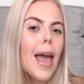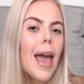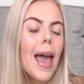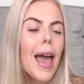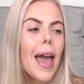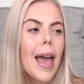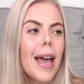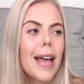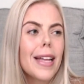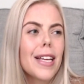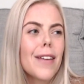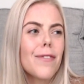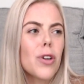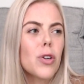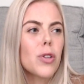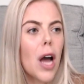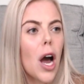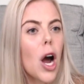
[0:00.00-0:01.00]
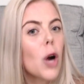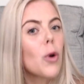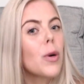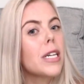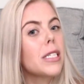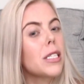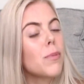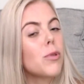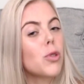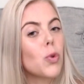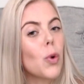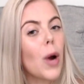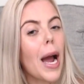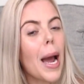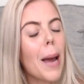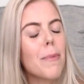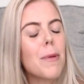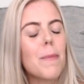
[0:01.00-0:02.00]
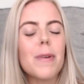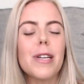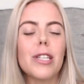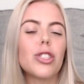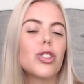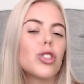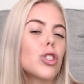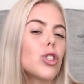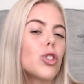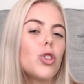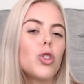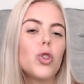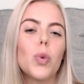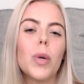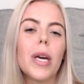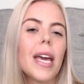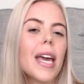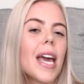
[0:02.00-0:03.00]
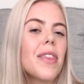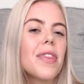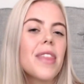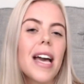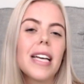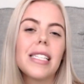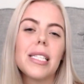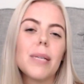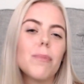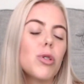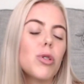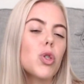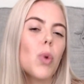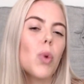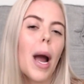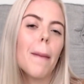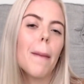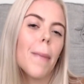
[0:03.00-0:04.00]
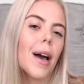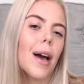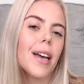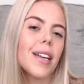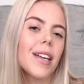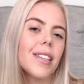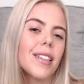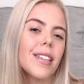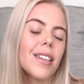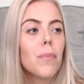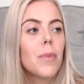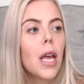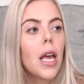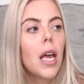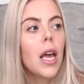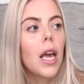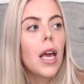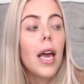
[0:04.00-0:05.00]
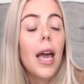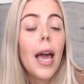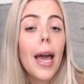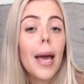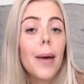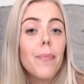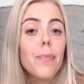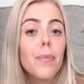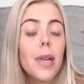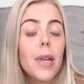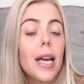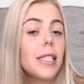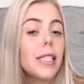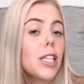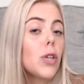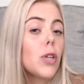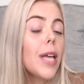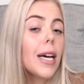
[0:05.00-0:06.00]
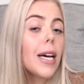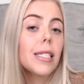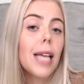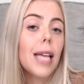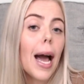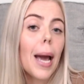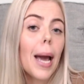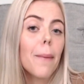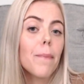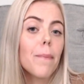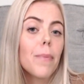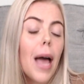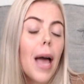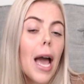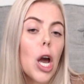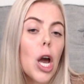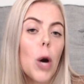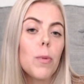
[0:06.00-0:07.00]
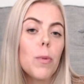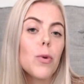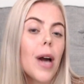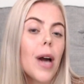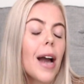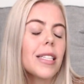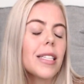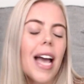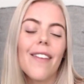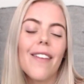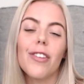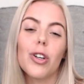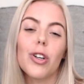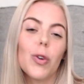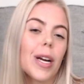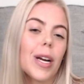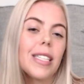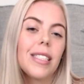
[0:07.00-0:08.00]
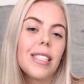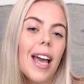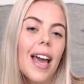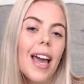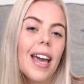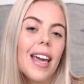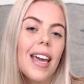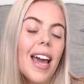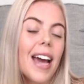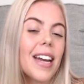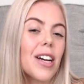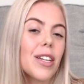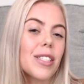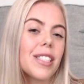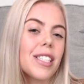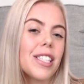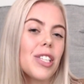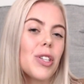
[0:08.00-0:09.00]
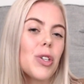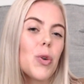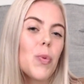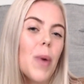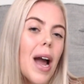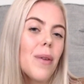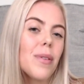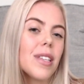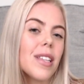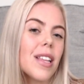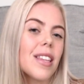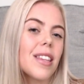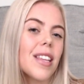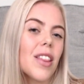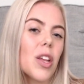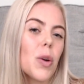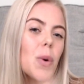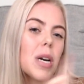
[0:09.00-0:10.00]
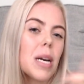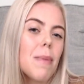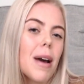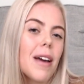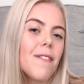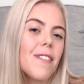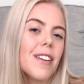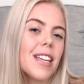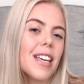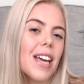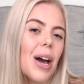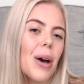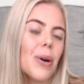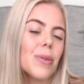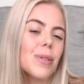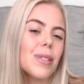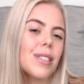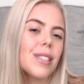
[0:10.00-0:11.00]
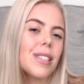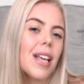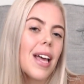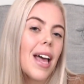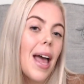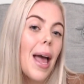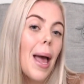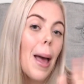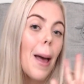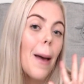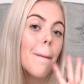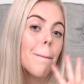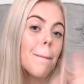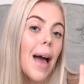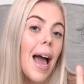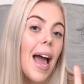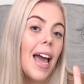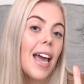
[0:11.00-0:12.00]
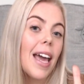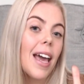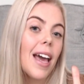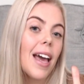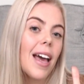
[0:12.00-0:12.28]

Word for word: And if you're not already subscribed, be sure to hit that subscribe button. And until next time, I hope you guys have a great day and I'll see you around in another one of my videos. Bye!